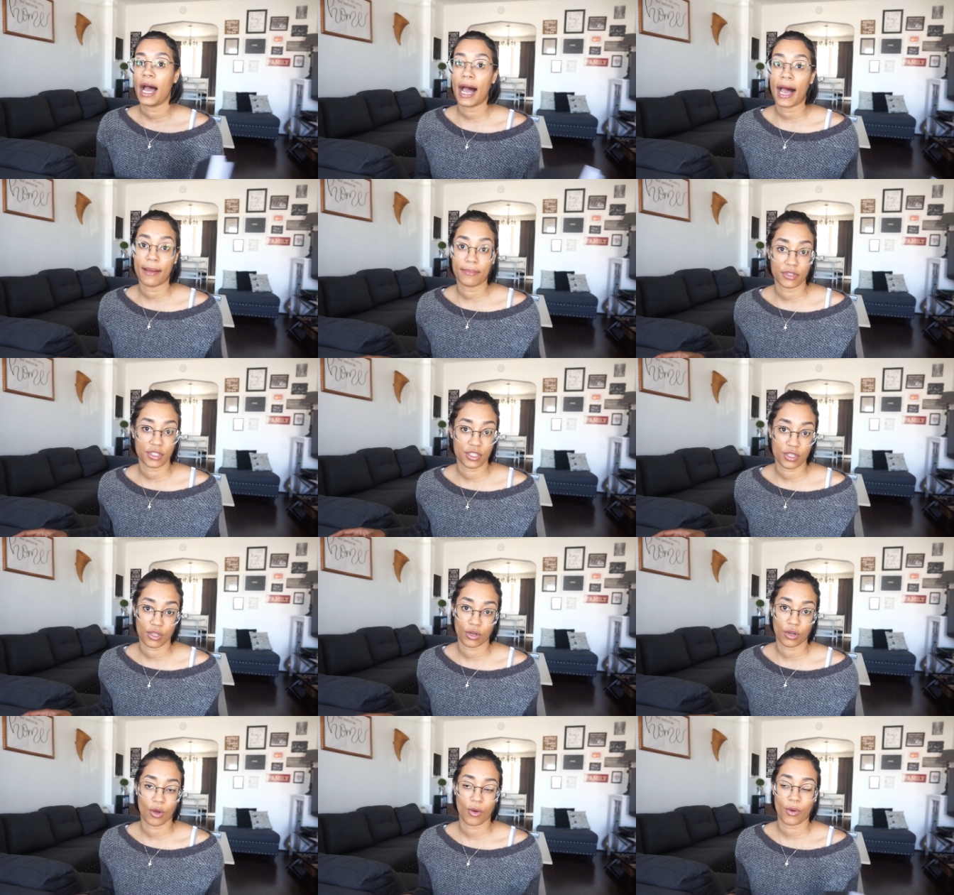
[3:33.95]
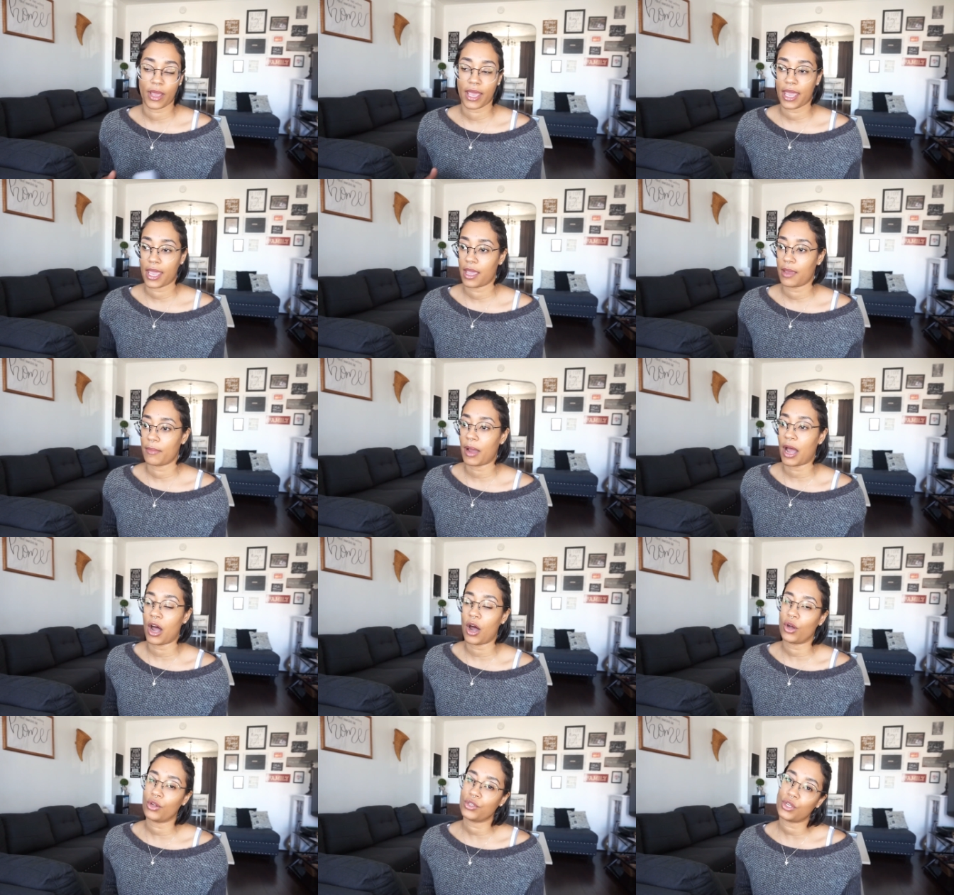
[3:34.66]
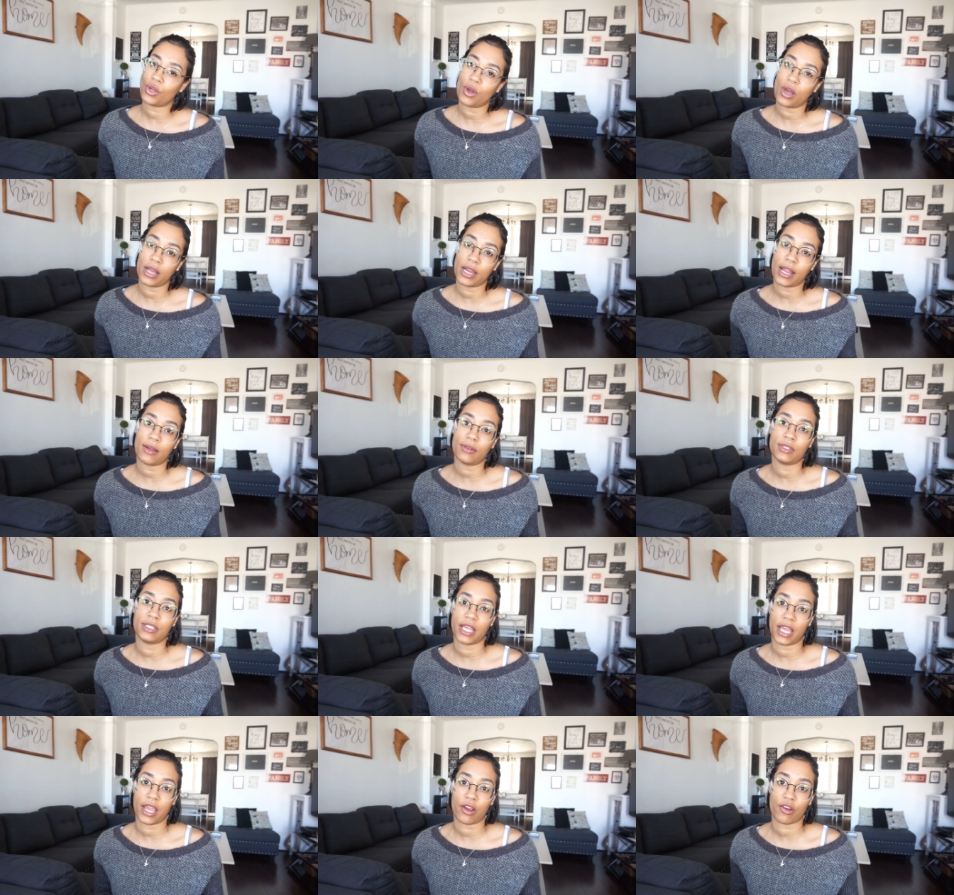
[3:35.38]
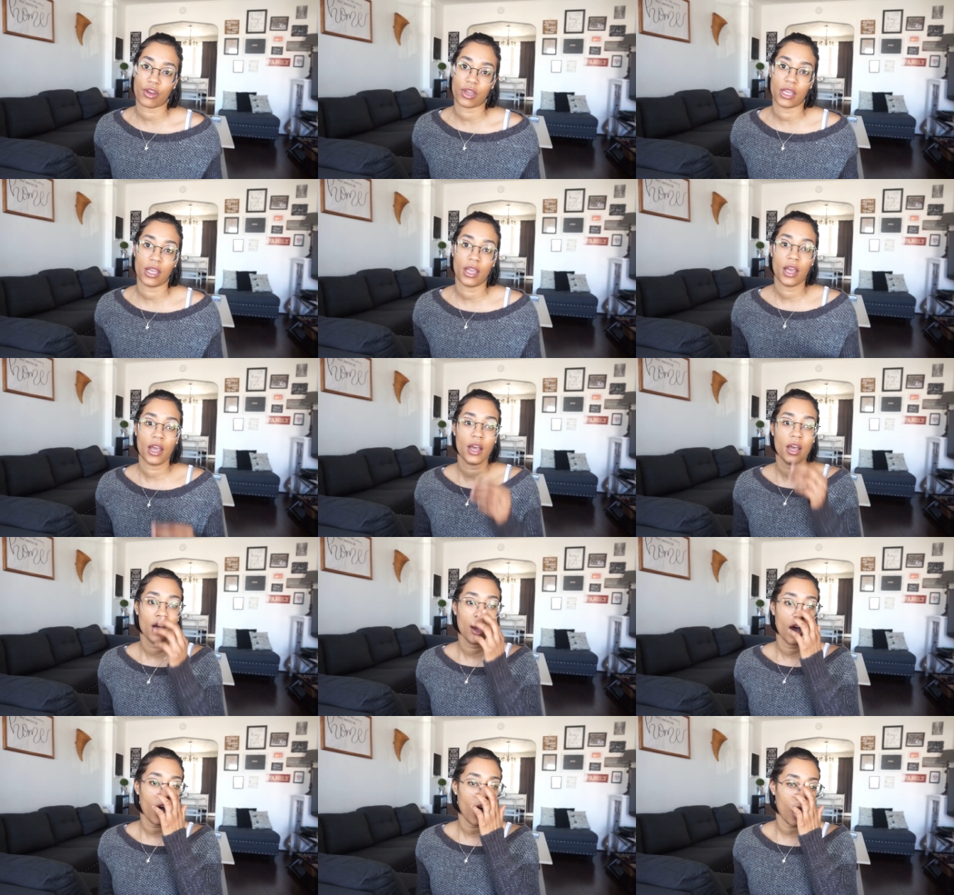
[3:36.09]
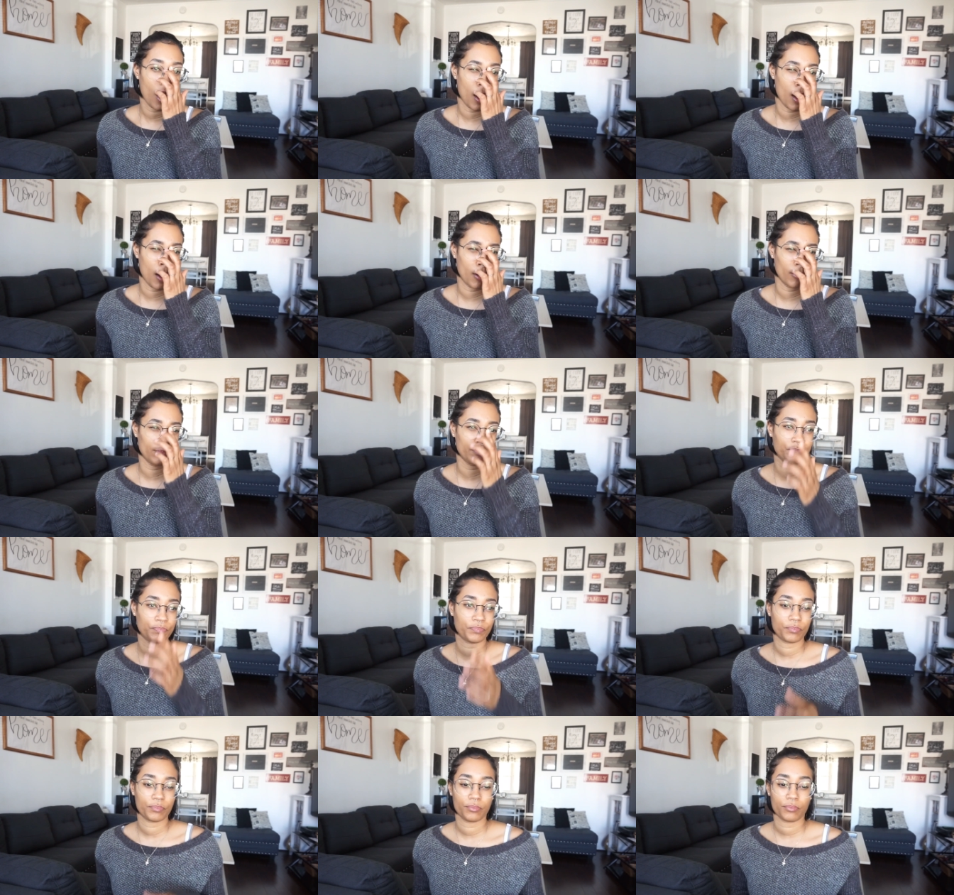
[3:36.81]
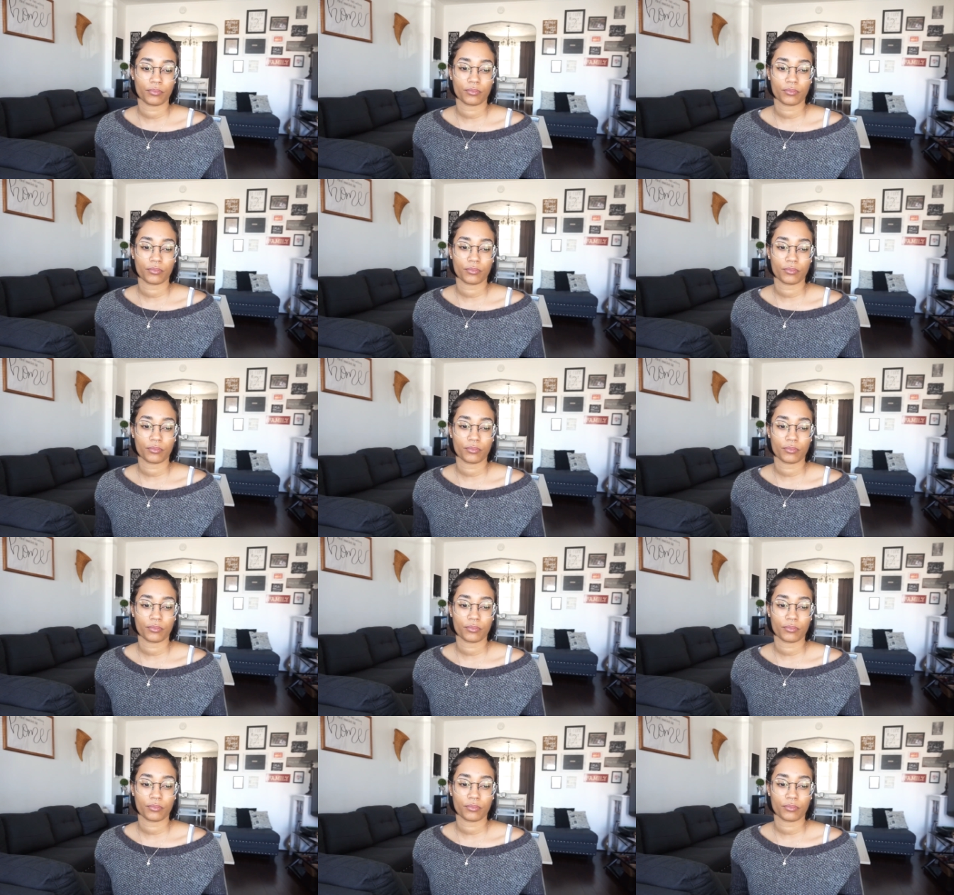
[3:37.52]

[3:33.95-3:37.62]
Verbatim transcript: I'm just gonna go ham. I also cut out dairy um,